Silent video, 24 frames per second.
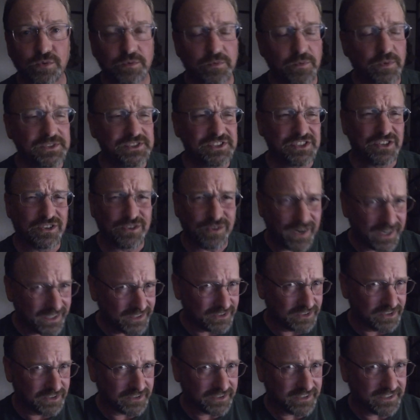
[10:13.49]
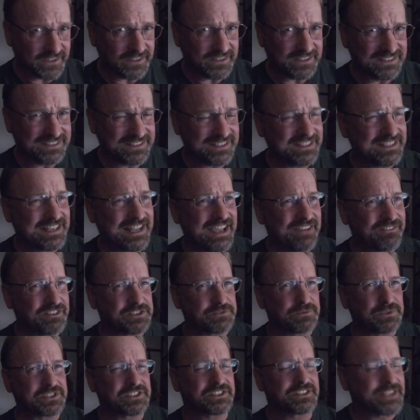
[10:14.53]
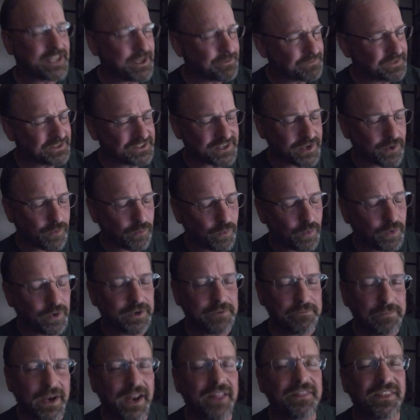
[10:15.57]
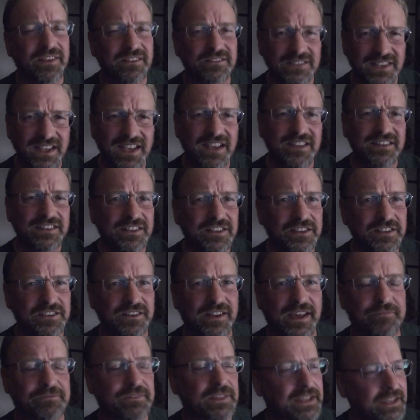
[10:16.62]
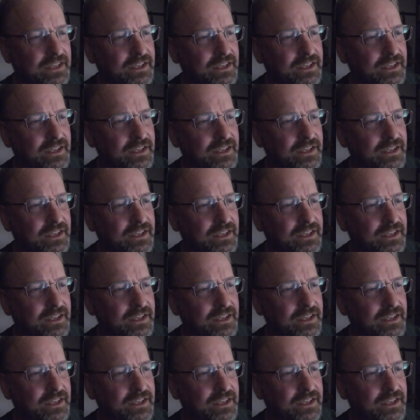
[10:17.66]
It wasn't great looking. It didn't have as much depth as I wanted, but I thought, nah, it'll have.